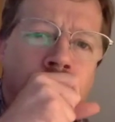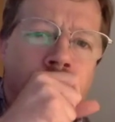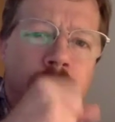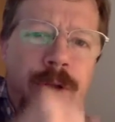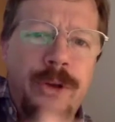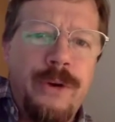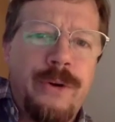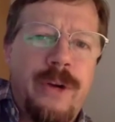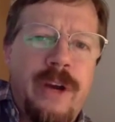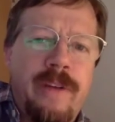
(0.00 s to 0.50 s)

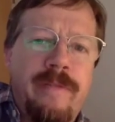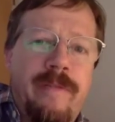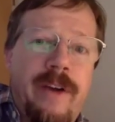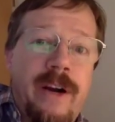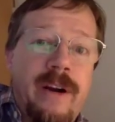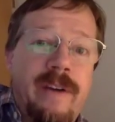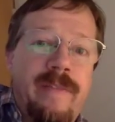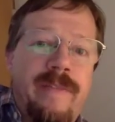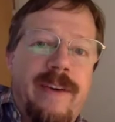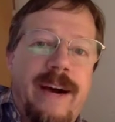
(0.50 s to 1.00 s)
you can
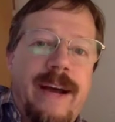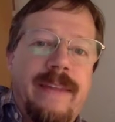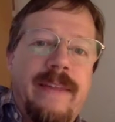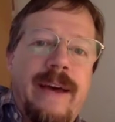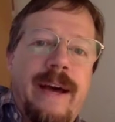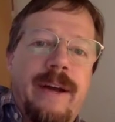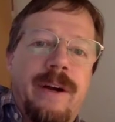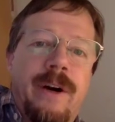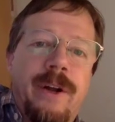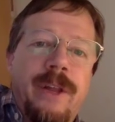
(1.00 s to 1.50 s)
verify
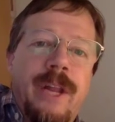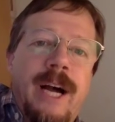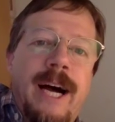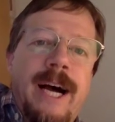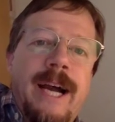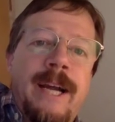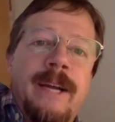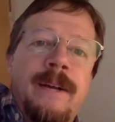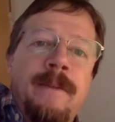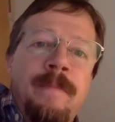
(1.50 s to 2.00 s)
that
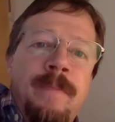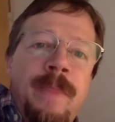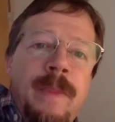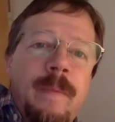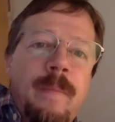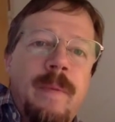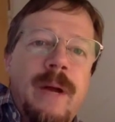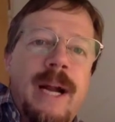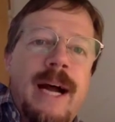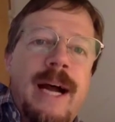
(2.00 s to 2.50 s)
online,
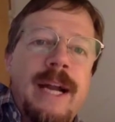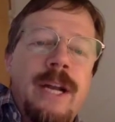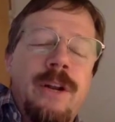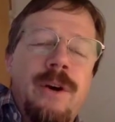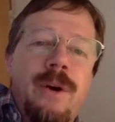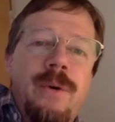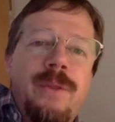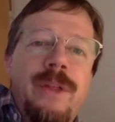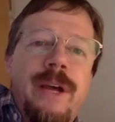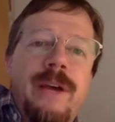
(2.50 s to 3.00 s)
but I
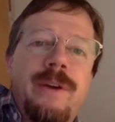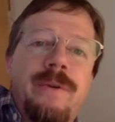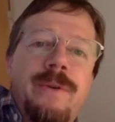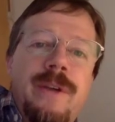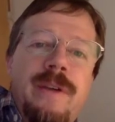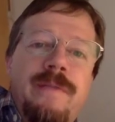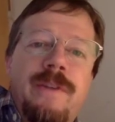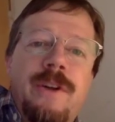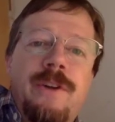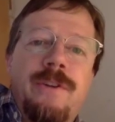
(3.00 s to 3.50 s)
know they
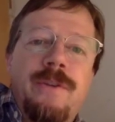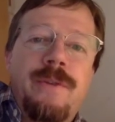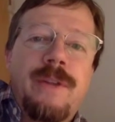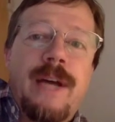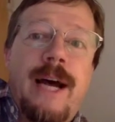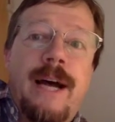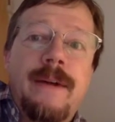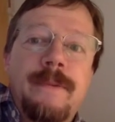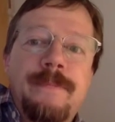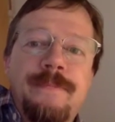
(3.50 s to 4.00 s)
don't even do
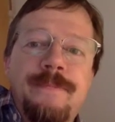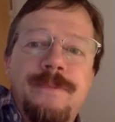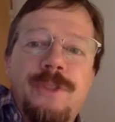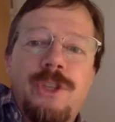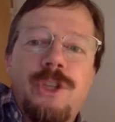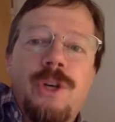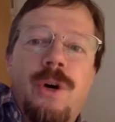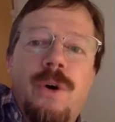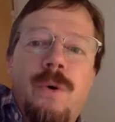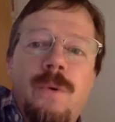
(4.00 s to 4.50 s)
that.
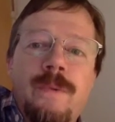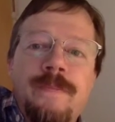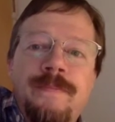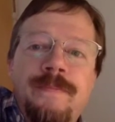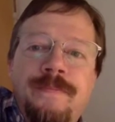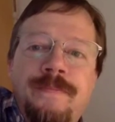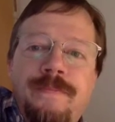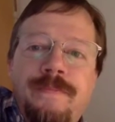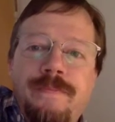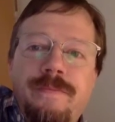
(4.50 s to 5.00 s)
So,
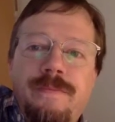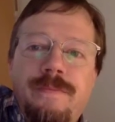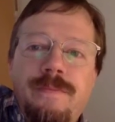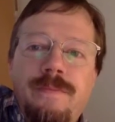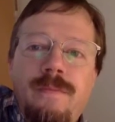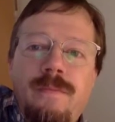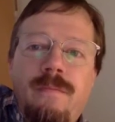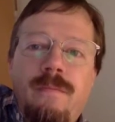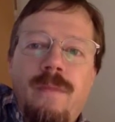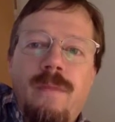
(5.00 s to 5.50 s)

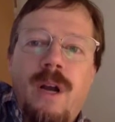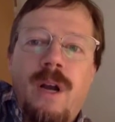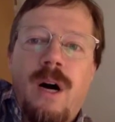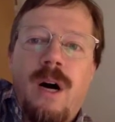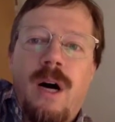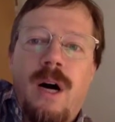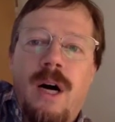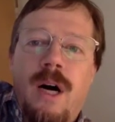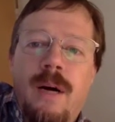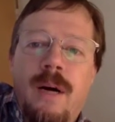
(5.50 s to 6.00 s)

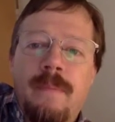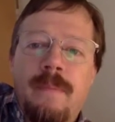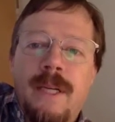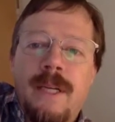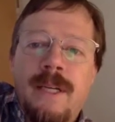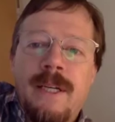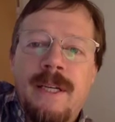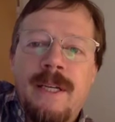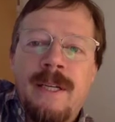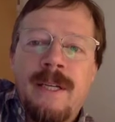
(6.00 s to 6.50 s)
um,
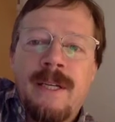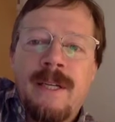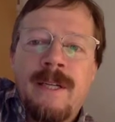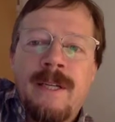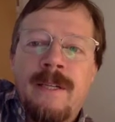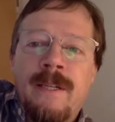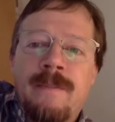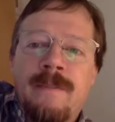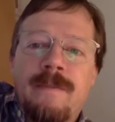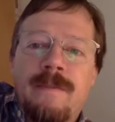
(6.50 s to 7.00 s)

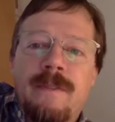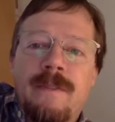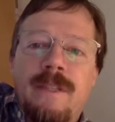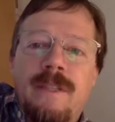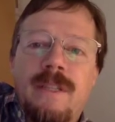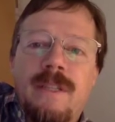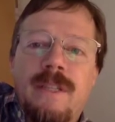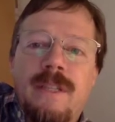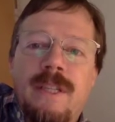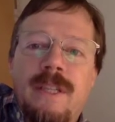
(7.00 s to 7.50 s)

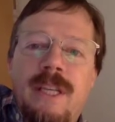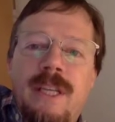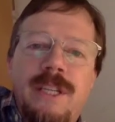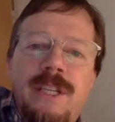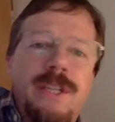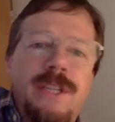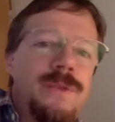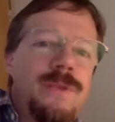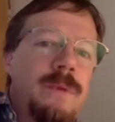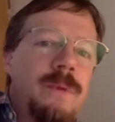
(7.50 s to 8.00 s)

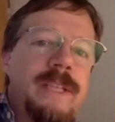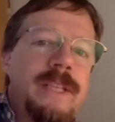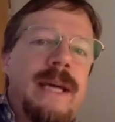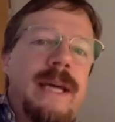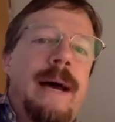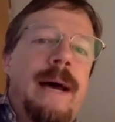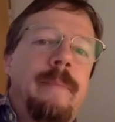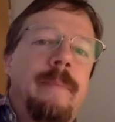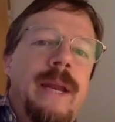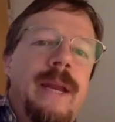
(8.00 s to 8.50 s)
this is what's
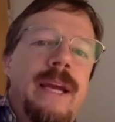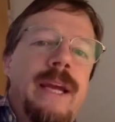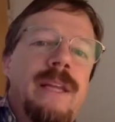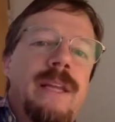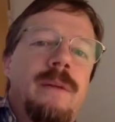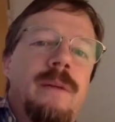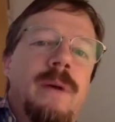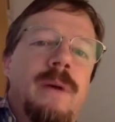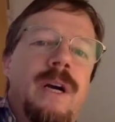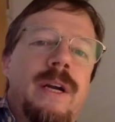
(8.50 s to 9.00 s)
happening
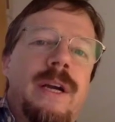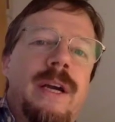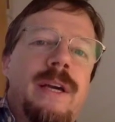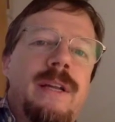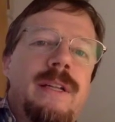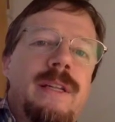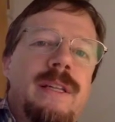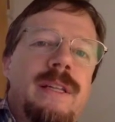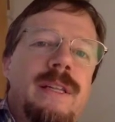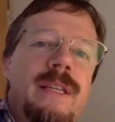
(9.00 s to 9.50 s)
in the
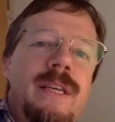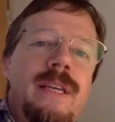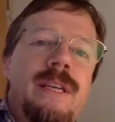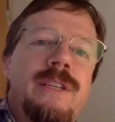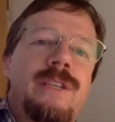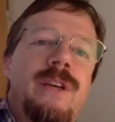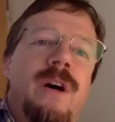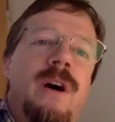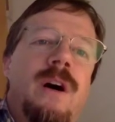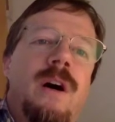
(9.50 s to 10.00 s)
market.
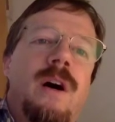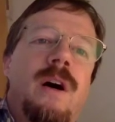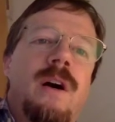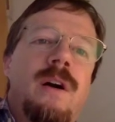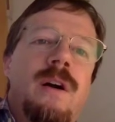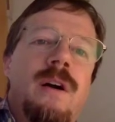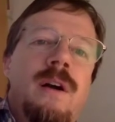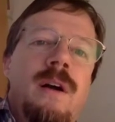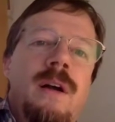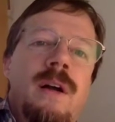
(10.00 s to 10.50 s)
These are